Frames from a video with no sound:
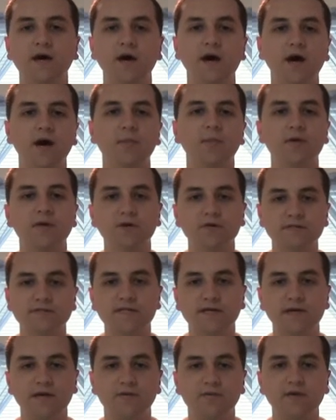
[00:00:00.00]
But you'll
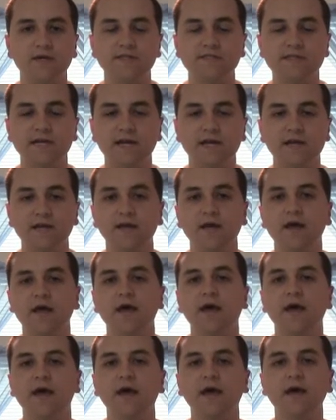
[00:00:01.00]
see him in a second,
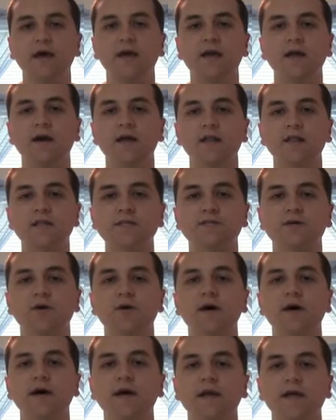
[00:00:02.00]
and let's go
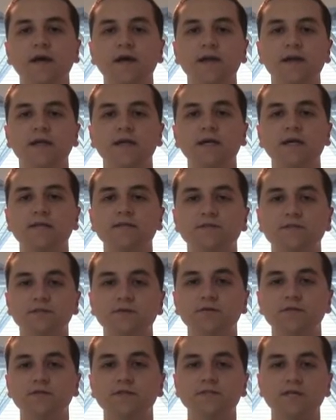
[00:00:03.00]
ahead and get
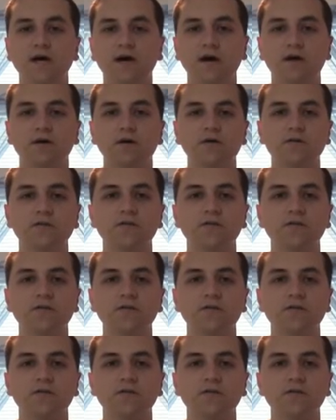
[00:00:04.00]
to the soccer.